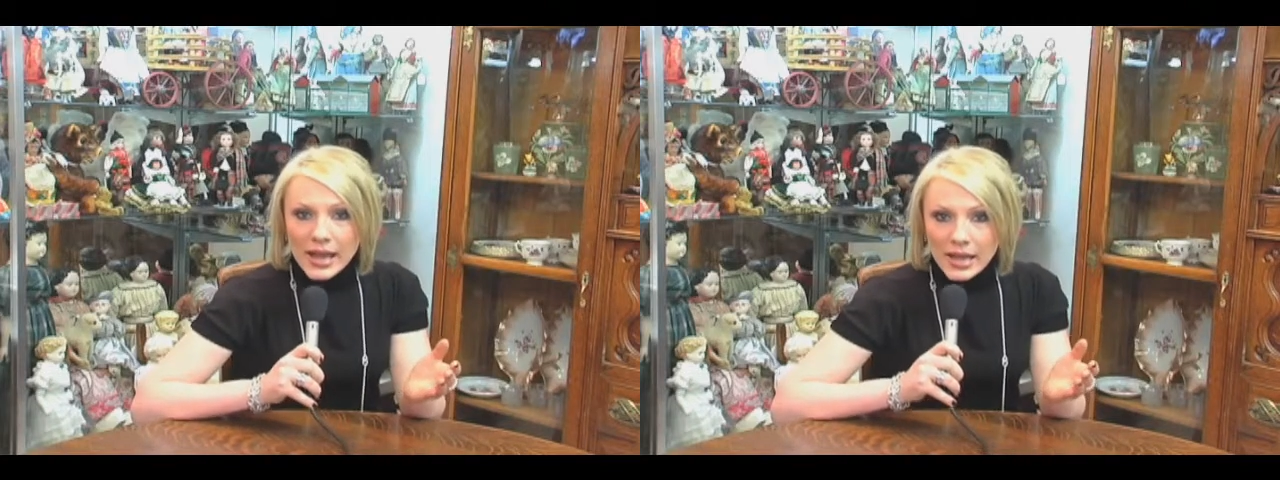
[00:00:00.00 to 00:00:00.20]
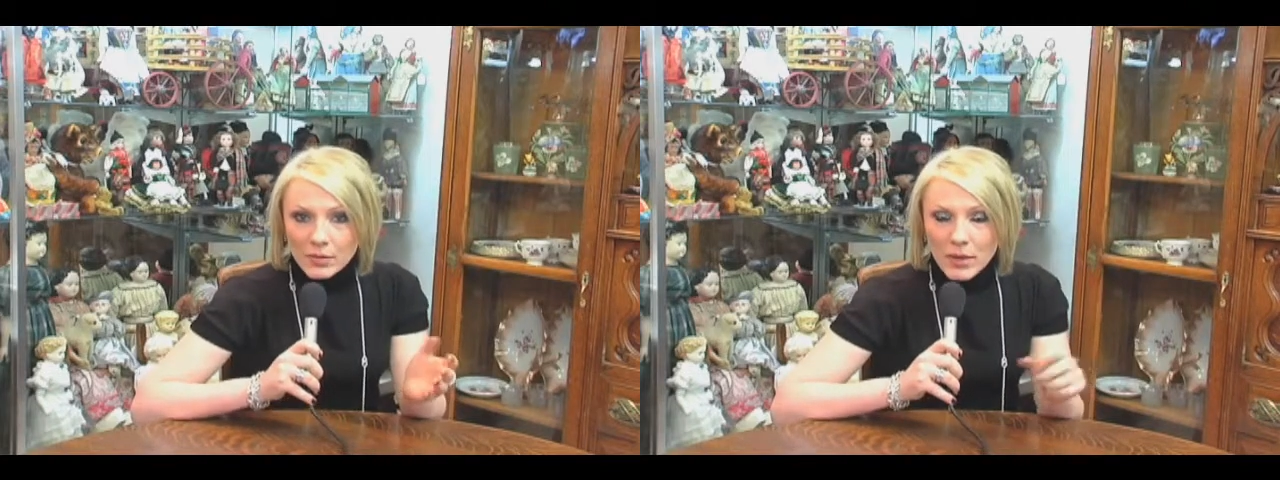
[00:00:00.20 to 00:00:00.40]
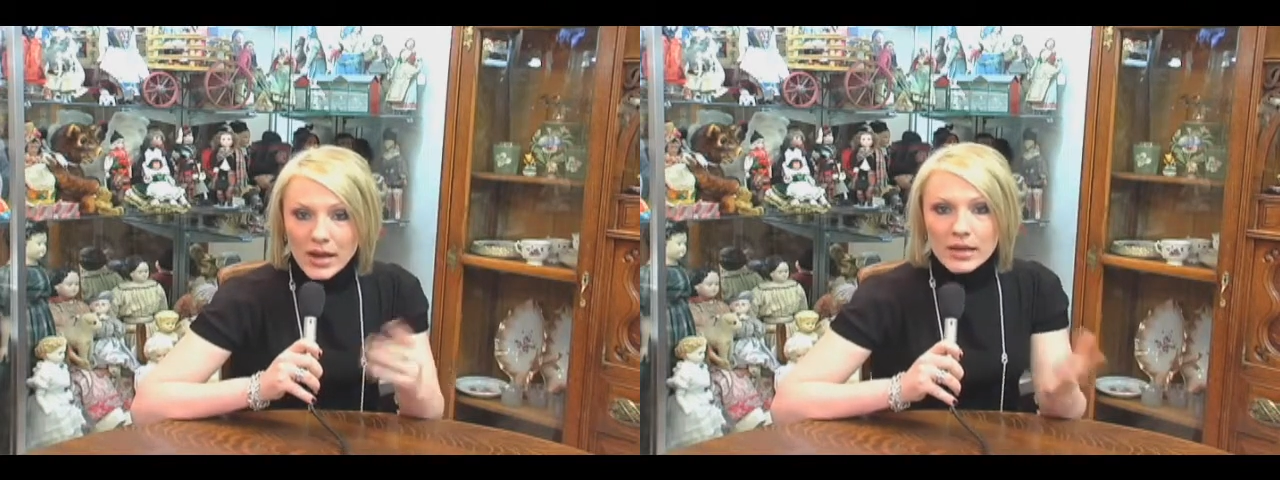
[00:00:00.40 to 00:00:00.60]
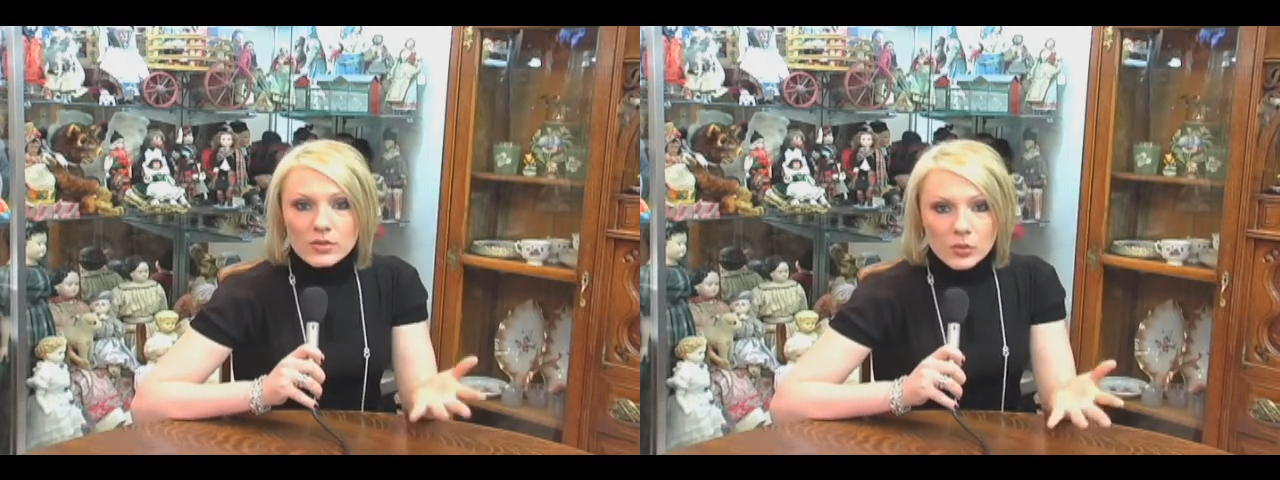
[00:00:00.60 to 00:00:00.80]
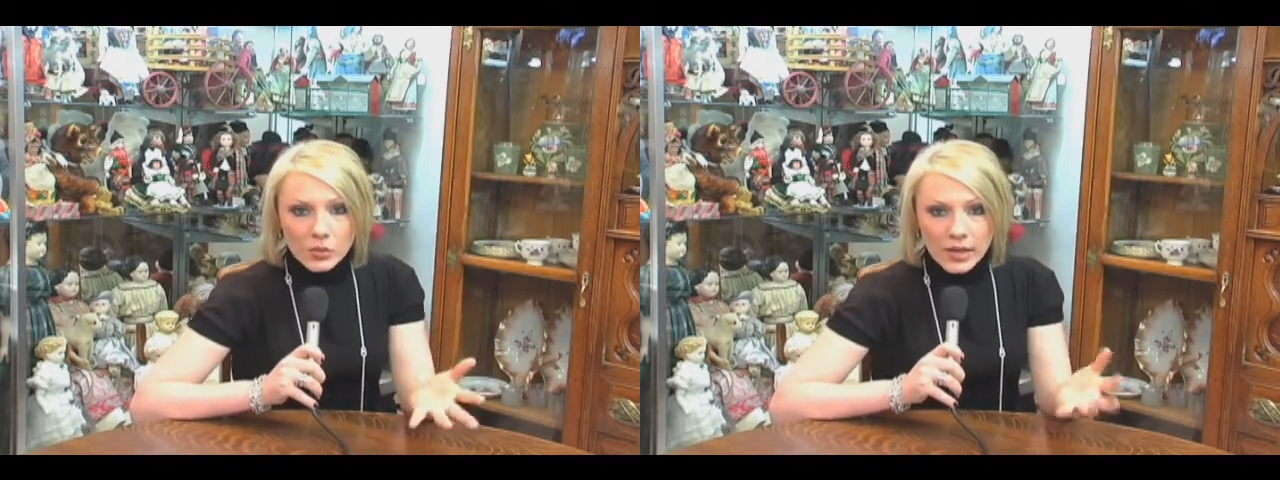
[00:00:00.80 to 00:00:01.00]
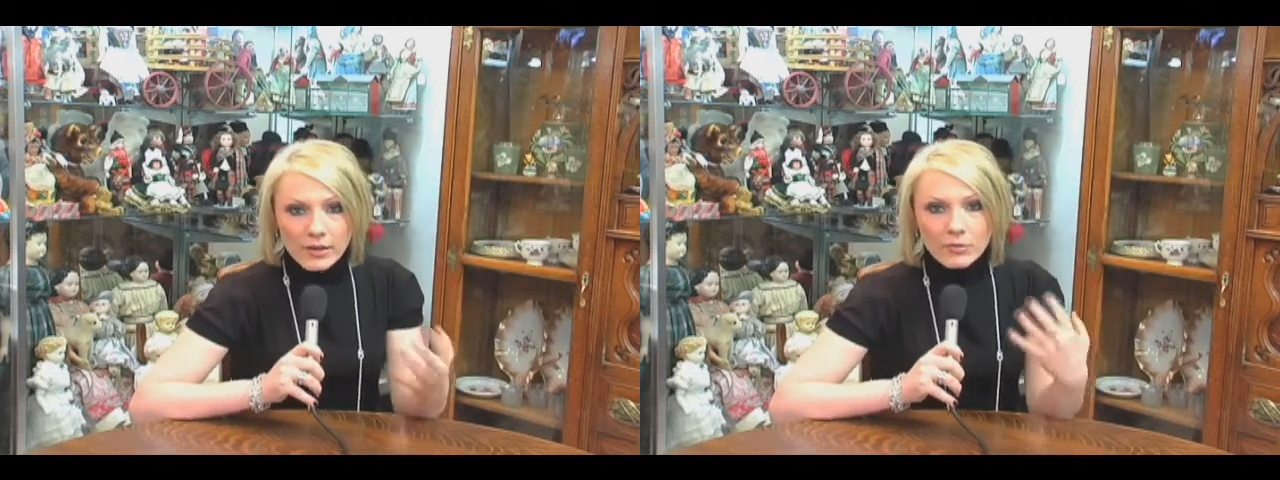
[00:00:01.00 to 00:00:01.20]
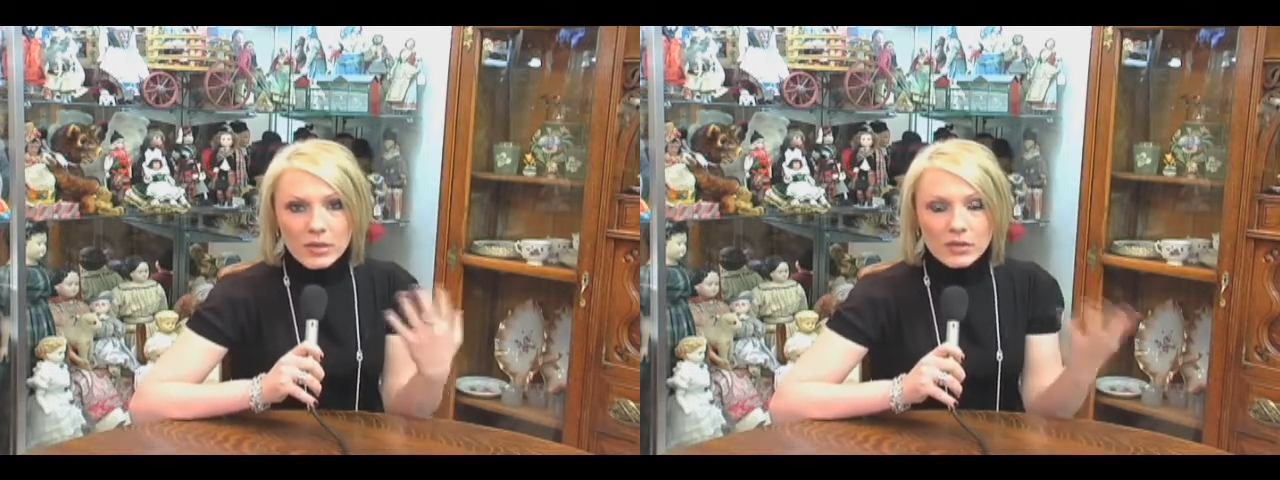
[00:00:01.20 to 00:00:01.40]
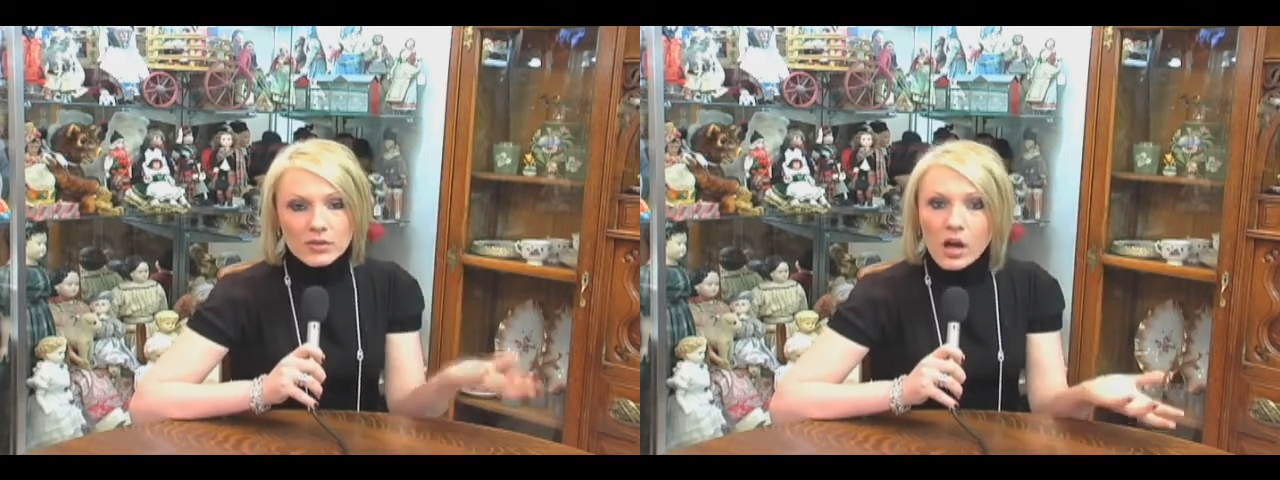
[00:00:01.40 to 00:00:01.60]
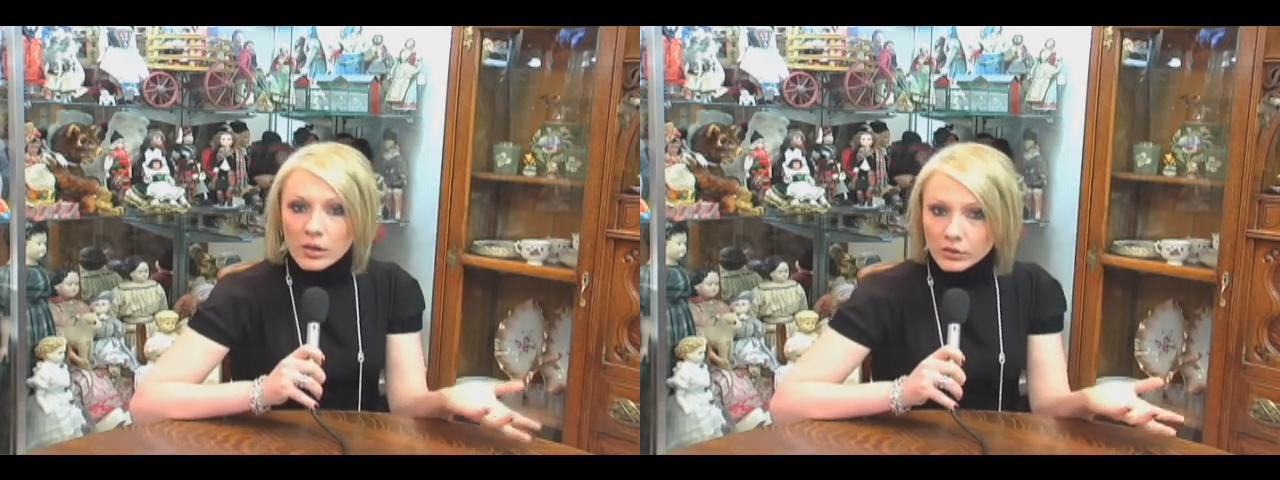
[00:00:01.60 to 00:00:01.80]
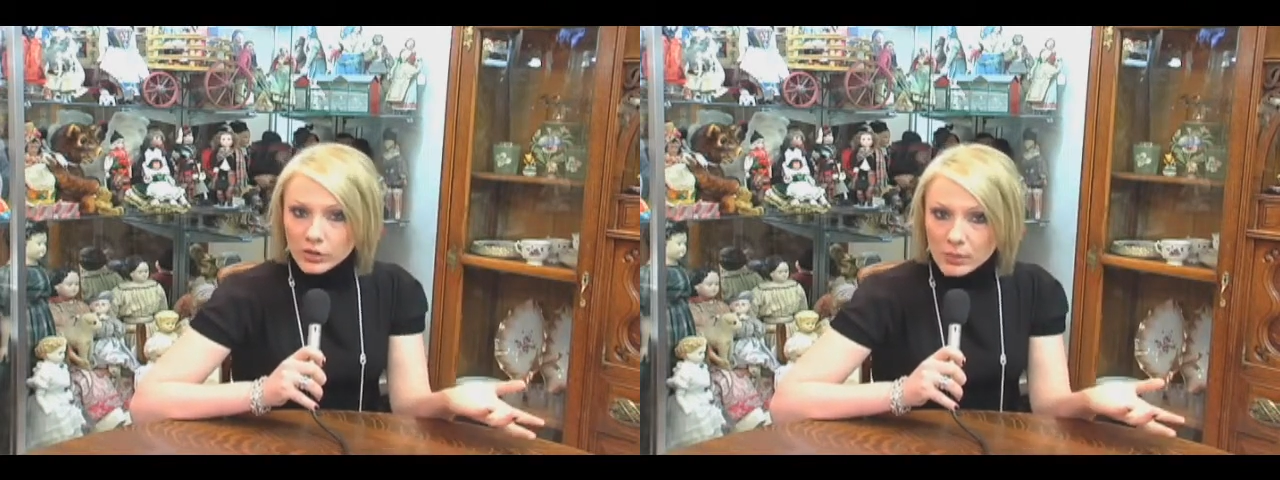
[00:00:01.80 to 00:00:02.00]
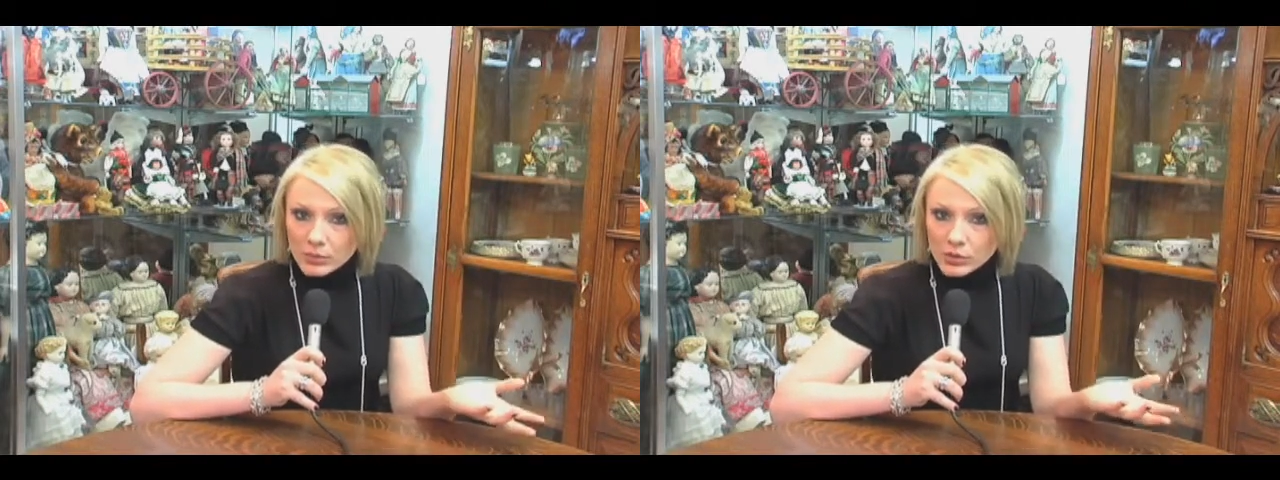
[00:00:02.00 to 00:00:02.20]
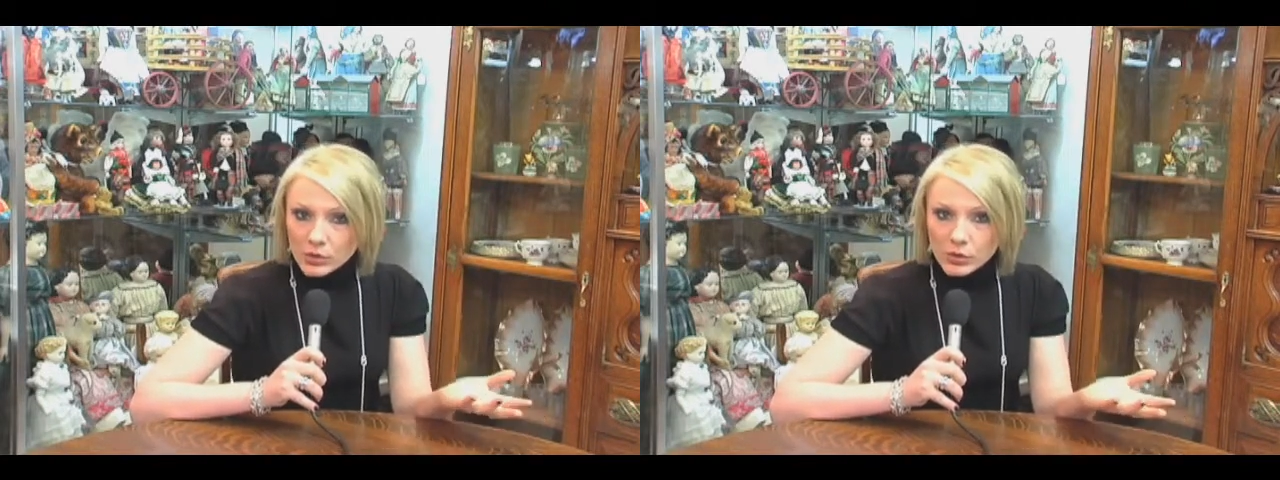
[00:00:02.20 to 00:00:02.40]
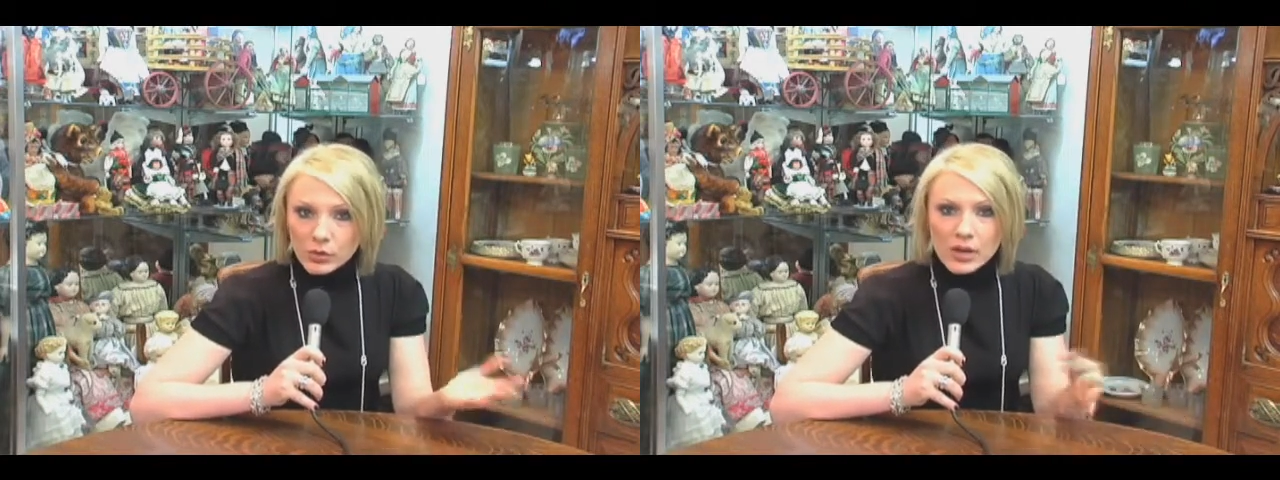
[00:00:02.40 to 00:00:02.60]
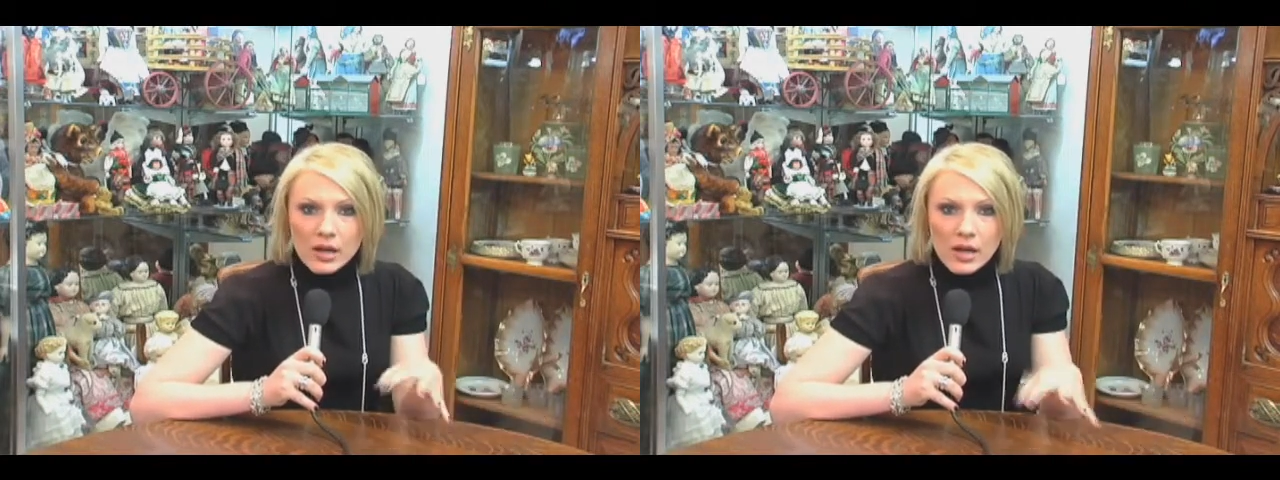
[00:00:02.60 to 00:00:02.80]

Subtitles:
and my high school gave me a scholarship to